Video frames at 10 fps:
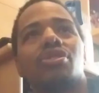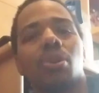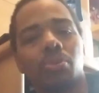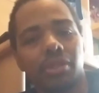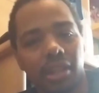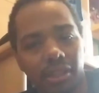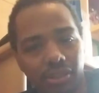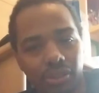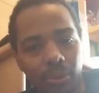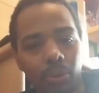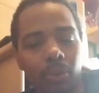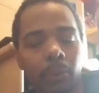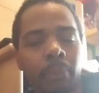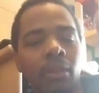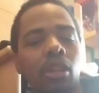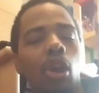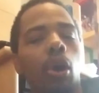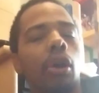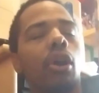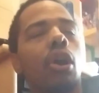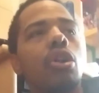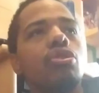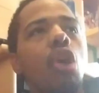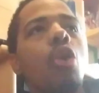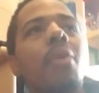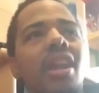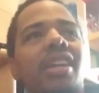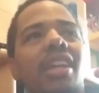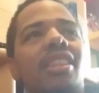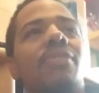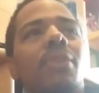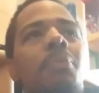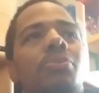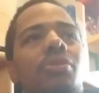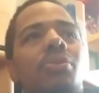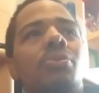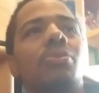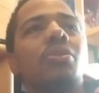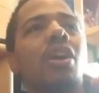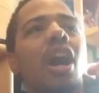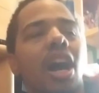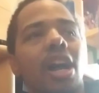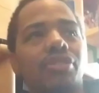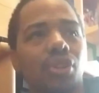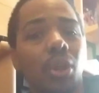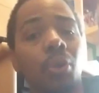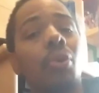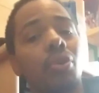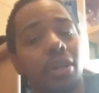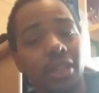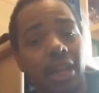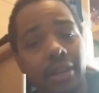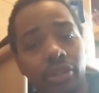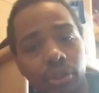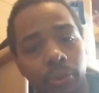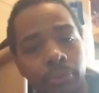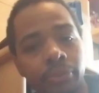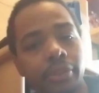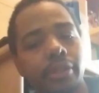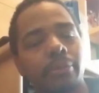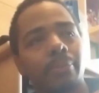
Jones things too. Nobody can live up to Han Solo or Indiana Jones.